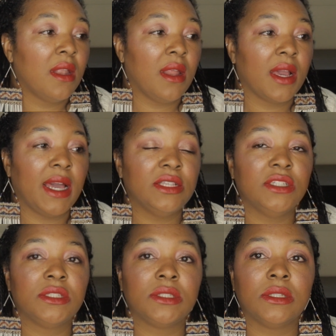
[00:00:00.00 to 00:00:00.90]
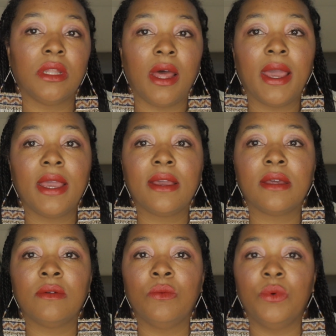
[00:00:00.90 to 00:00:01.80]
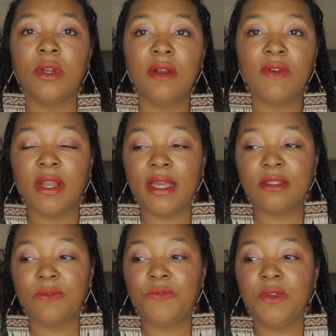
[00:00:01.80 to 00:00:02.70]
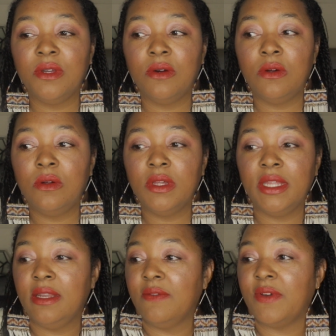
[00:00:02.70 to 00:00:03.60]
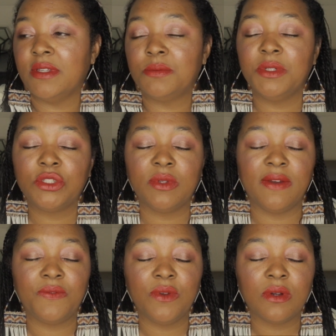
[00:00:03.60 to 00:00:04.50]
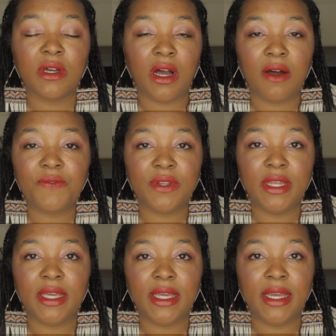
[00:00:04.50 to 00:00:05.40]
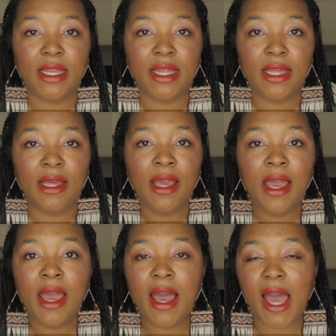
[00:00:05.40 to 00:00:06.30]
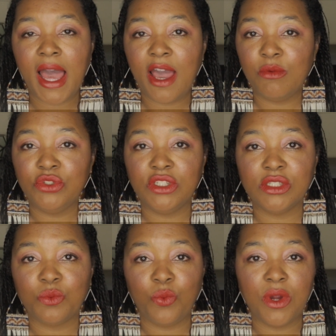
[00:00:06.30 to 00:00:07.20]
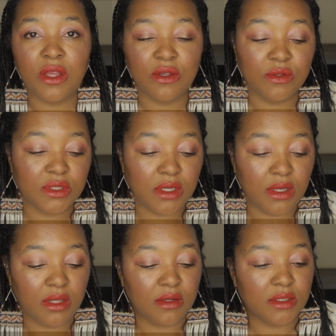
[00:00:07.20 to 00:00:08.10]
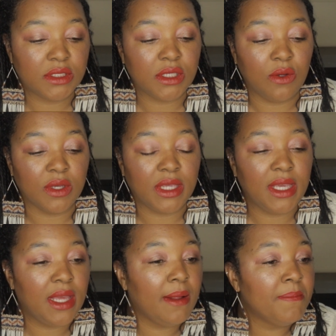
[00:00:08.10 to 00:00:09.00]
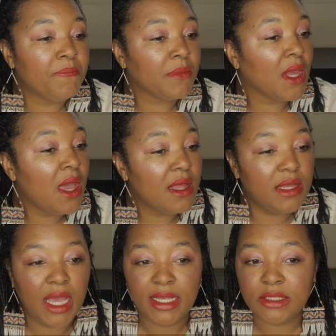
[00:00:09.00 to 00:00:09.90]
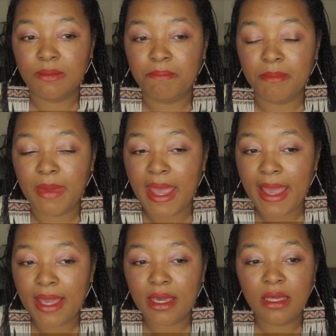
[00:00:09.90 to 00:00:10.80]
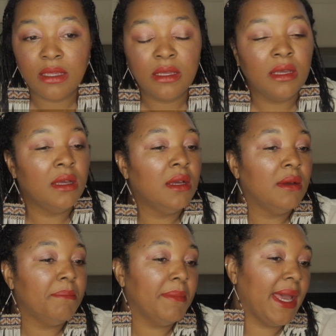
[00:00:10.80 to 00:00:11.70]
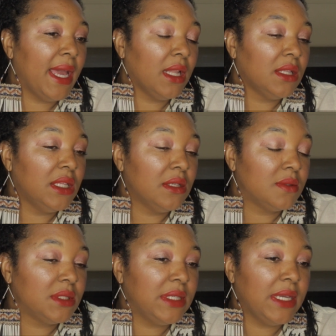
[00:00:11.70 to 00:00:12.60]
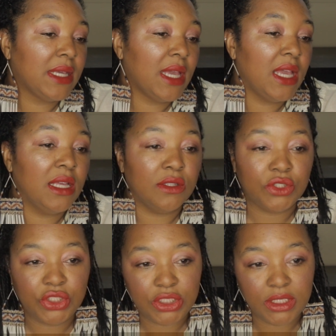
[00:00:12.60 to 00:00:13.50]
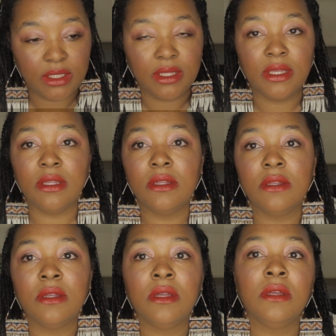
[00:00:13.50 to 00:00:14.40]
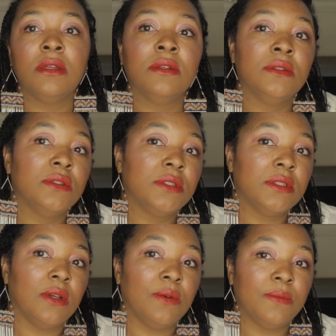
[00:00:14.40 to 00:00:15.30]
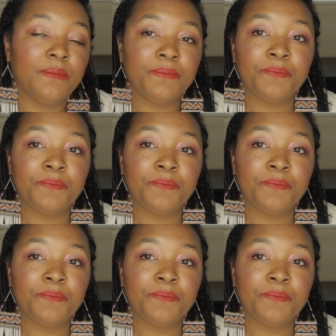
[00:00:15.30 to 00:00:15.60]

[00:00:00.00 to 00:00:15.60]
Like, I just like whatever I like to feel. And especially when I feel confident in it, I would just wear those colors. So again, that's MAC matte lipstick and Chili. So